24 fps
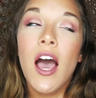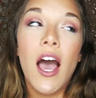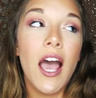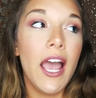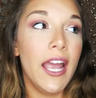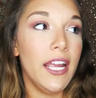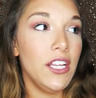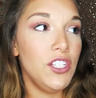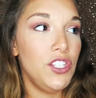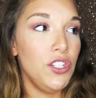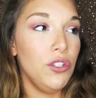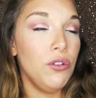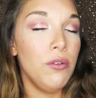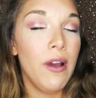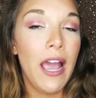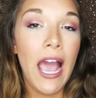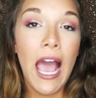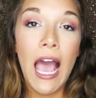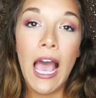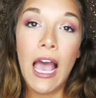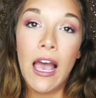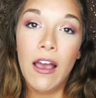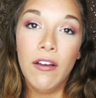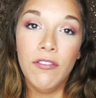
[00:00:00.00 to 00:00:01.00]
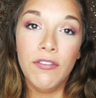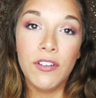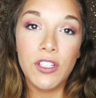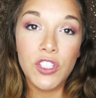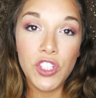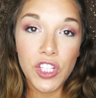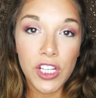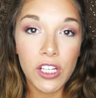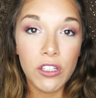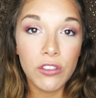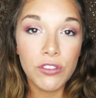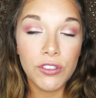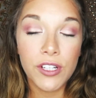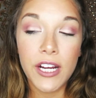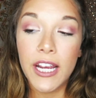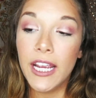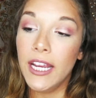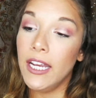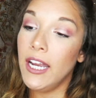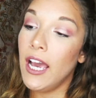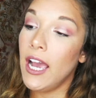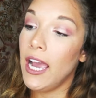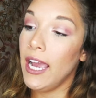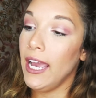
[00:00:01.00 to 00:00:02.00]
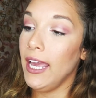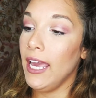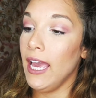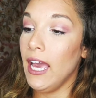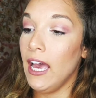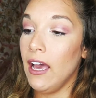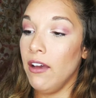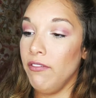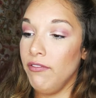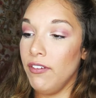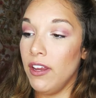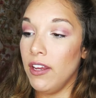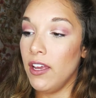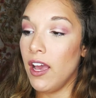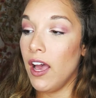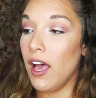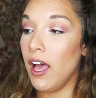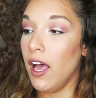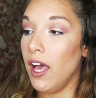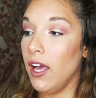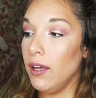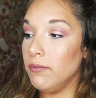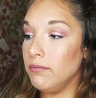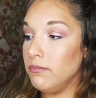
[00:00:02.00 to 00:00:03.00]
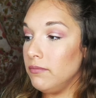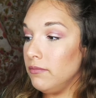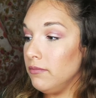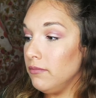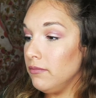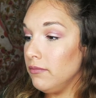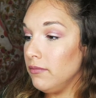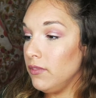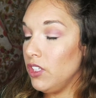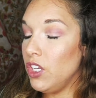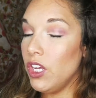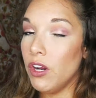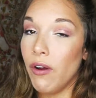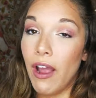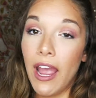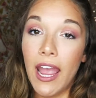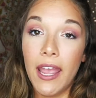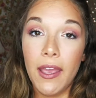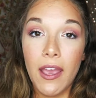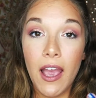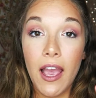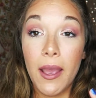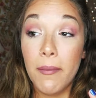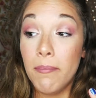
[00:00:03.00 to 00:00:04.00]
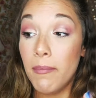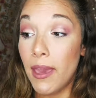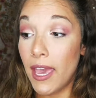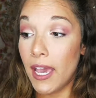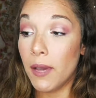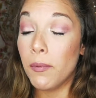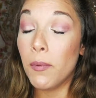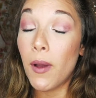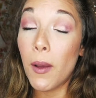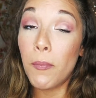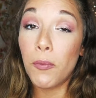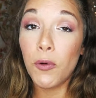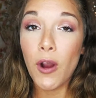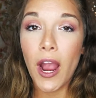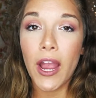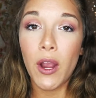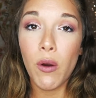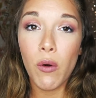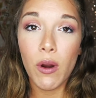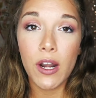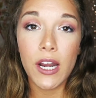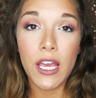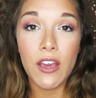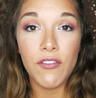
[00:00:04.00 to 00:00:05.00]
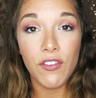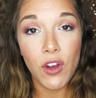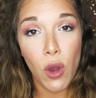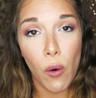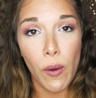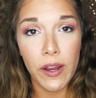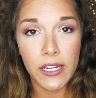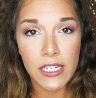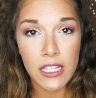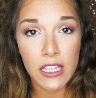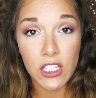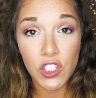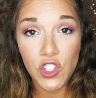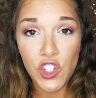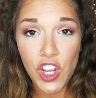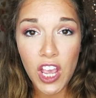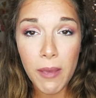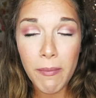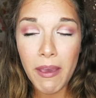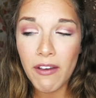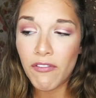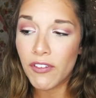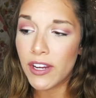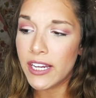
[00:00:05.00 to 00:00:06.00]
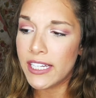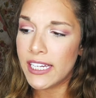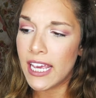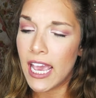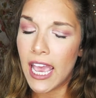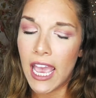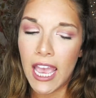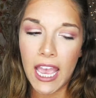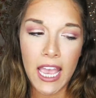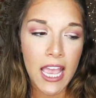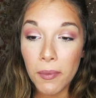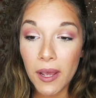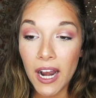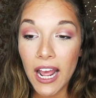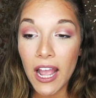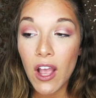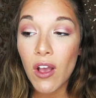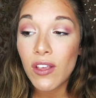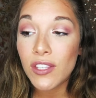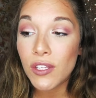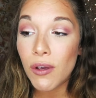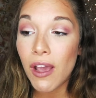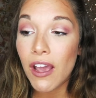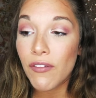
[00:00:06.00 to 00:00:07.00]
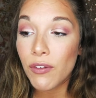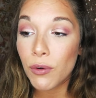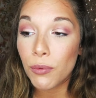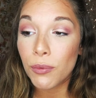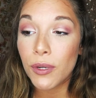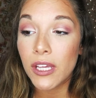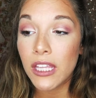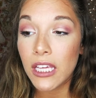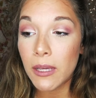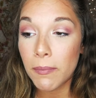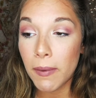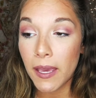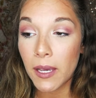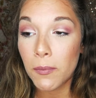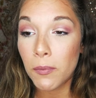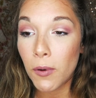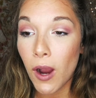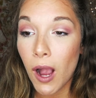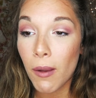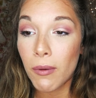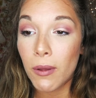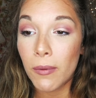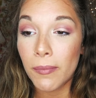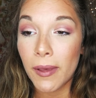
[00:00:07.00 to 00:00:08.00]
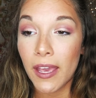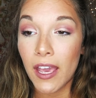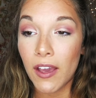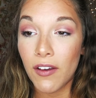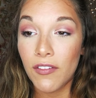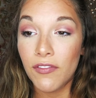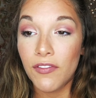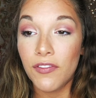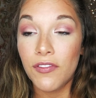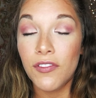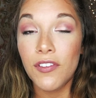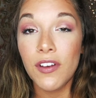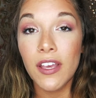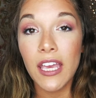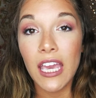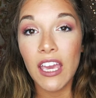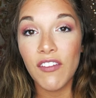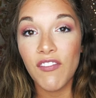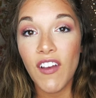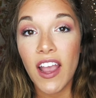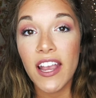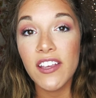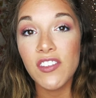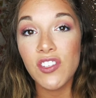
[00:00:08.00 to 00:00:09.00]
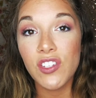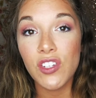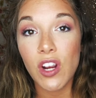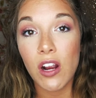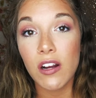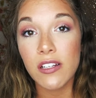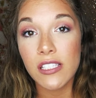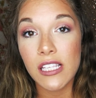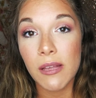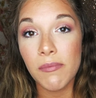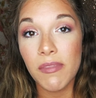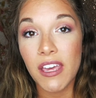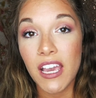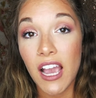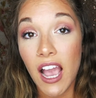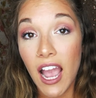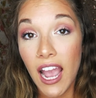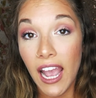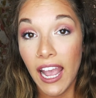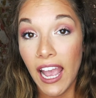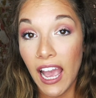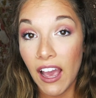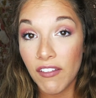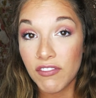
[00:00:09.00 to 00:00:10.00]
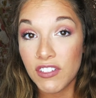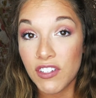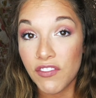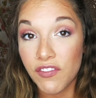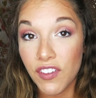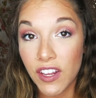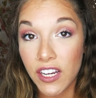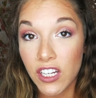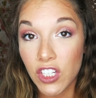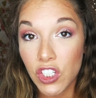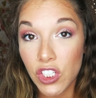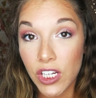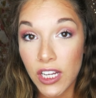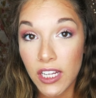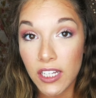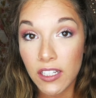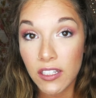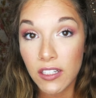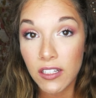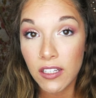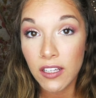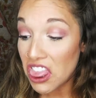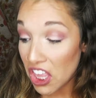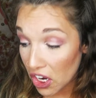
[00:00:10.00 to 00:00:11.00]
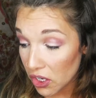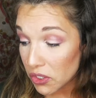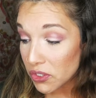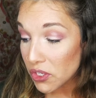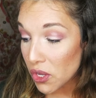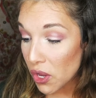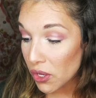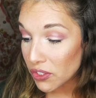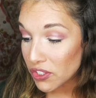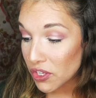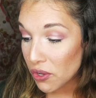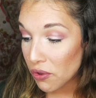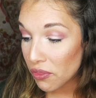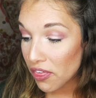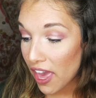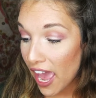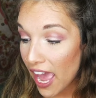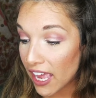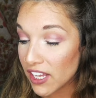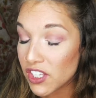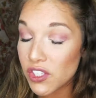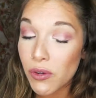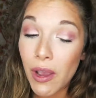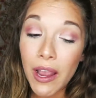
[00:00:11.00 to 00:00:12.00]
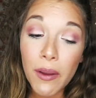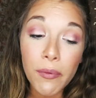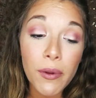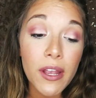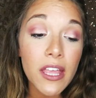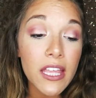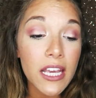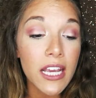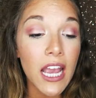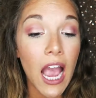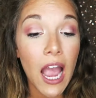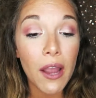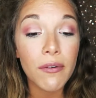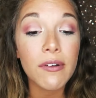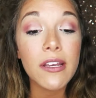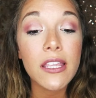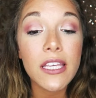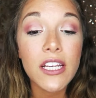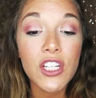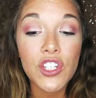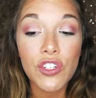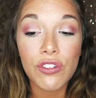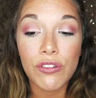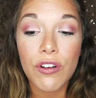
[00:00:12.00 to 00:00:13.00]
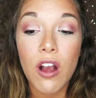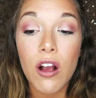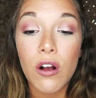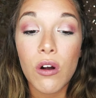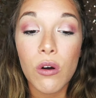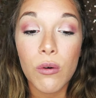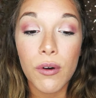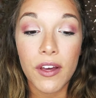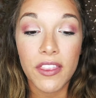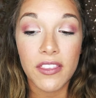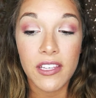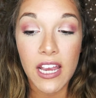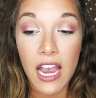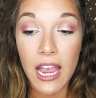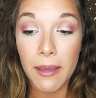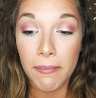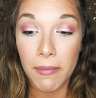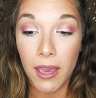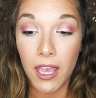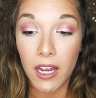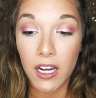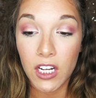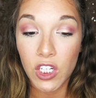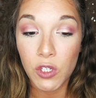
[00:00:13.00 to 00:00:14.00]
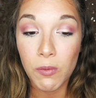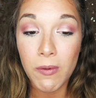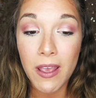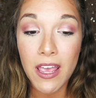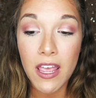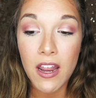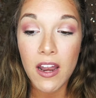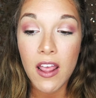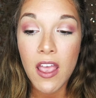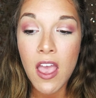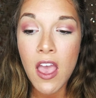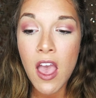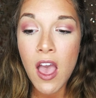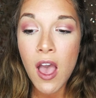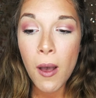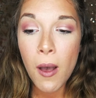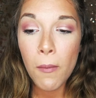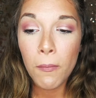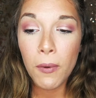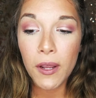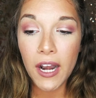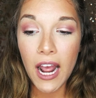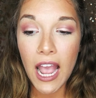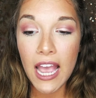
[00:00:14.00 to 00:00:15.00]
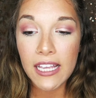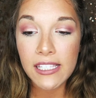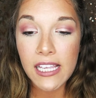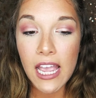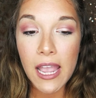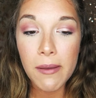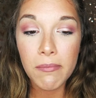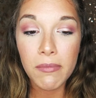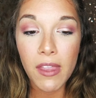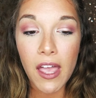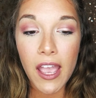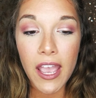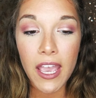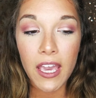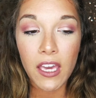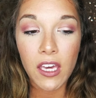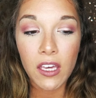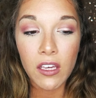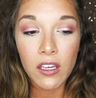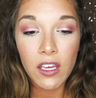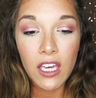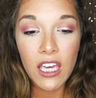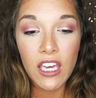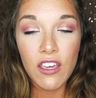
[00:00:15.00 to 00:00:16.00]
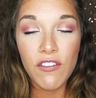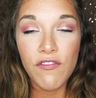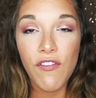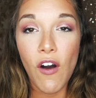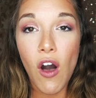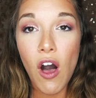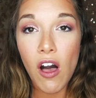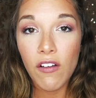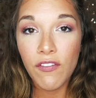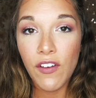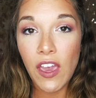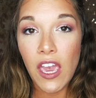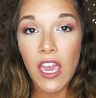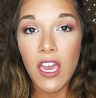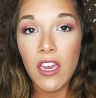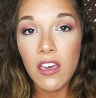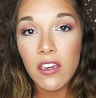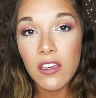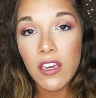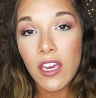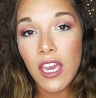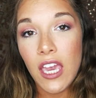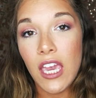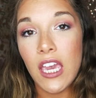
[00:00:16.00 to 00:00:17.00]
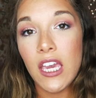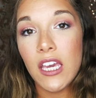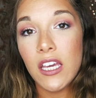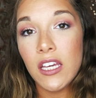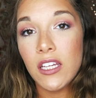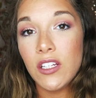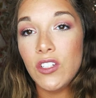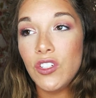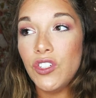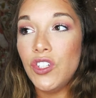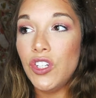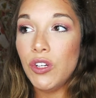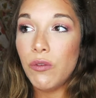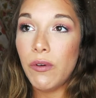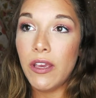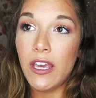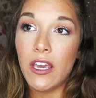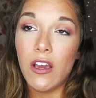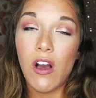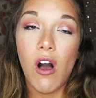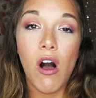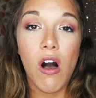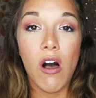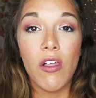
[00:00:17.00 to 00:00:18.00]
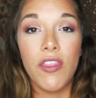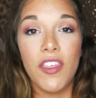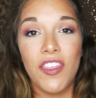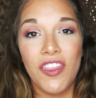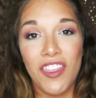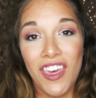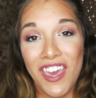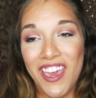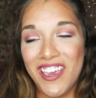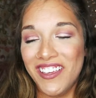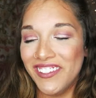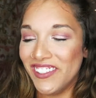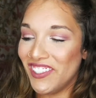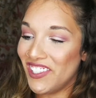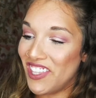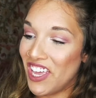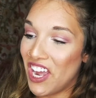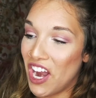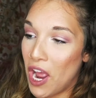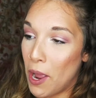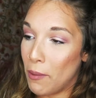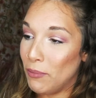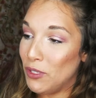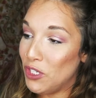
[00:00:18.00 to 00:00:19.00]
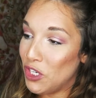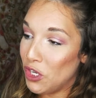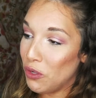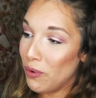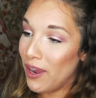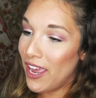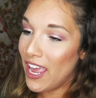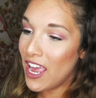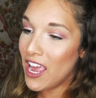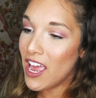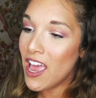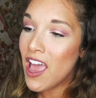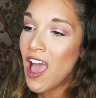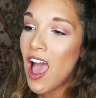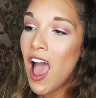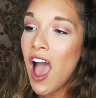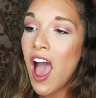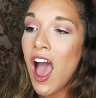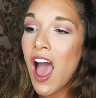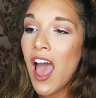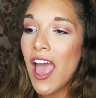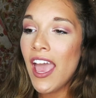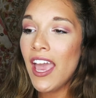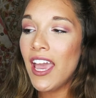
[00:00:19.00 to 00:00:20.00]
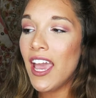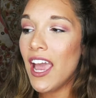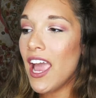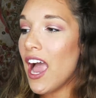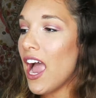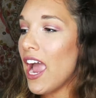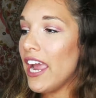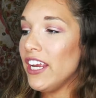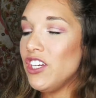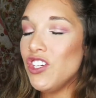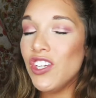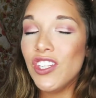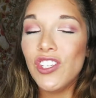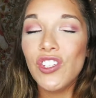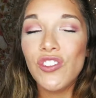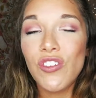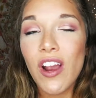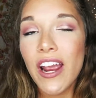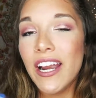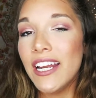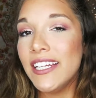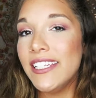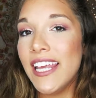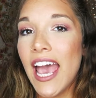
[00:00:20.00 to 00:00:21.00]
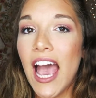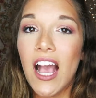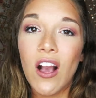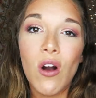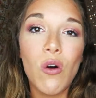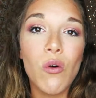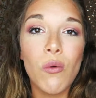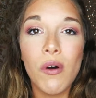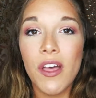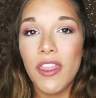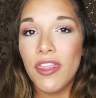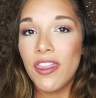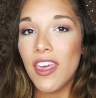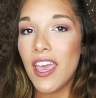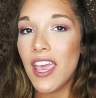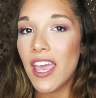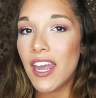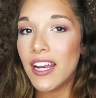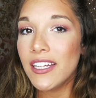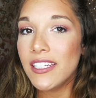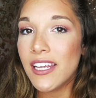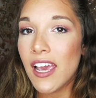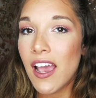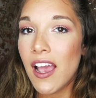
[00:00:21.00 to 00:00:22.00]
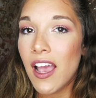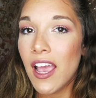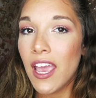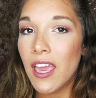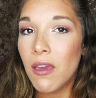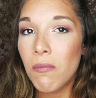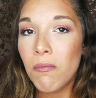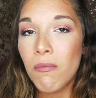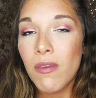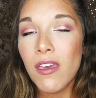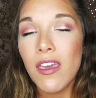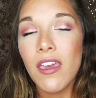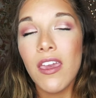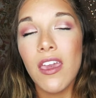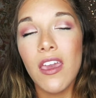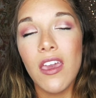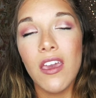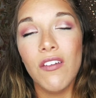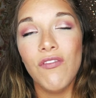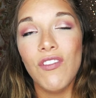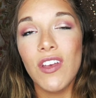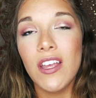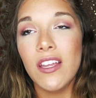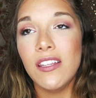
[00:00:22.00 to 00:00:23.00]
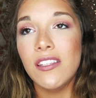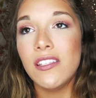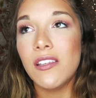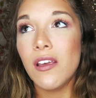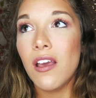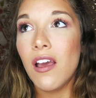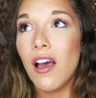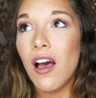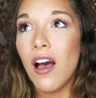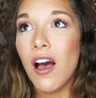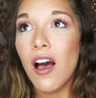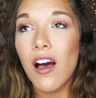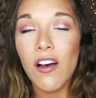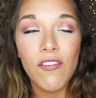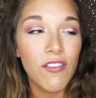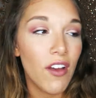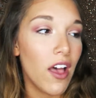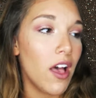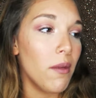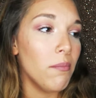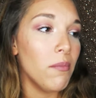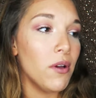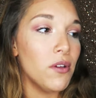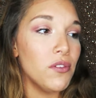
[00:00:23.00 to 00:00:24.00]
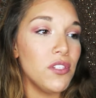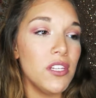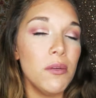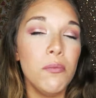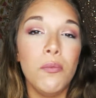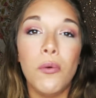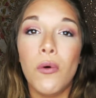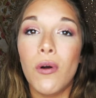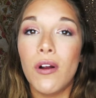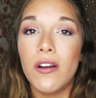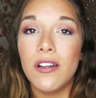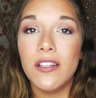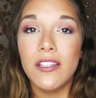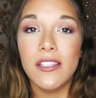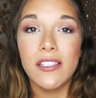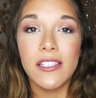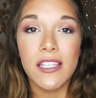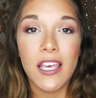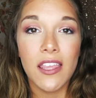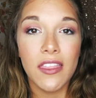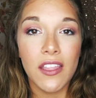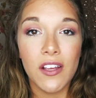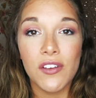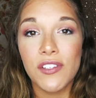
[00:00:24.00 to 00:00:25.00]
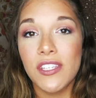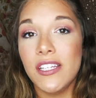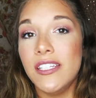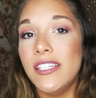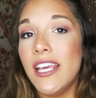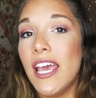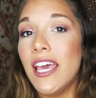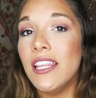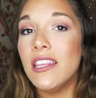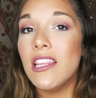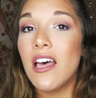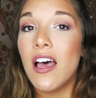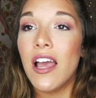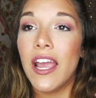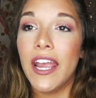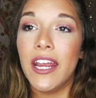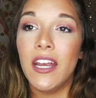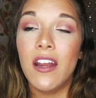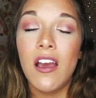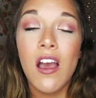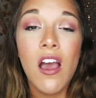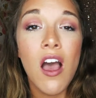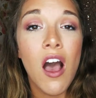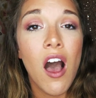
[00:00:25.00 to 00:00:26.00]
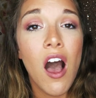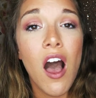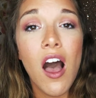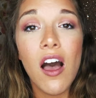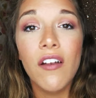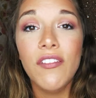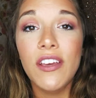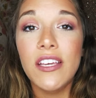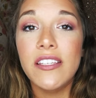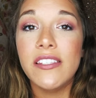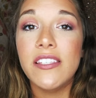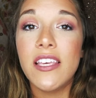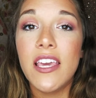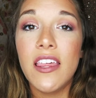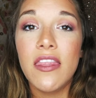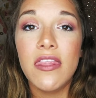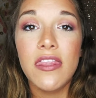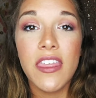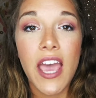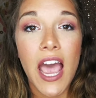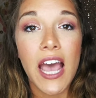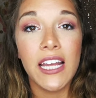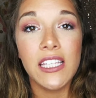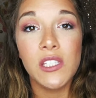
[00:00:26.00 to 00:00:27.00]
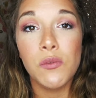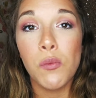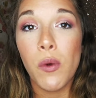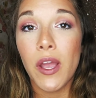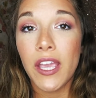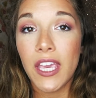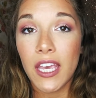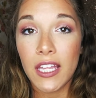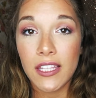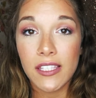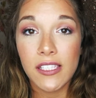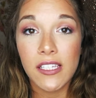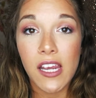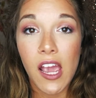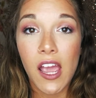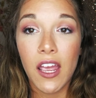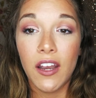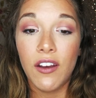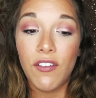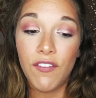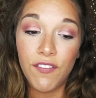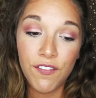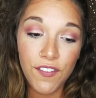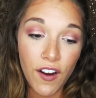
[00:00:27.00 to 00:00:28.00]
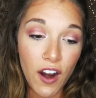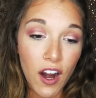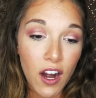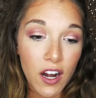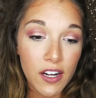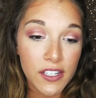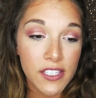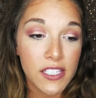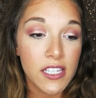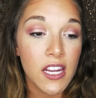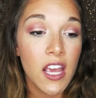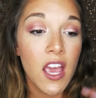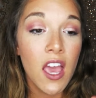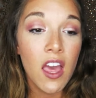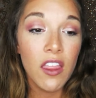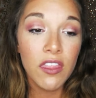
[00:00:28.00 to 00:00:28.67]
I do have children. I have, I make a priority of going to the gym every day, but I also have a really big problem of, if I start something, I have to finish it. There's also that. So I really struggle with time management, but as I'm like evolving and doing all the things that I'm doing, I just try to tackle one thing at a time. If it's of utmost importance and there's a deadline, obviously that's what gets done first.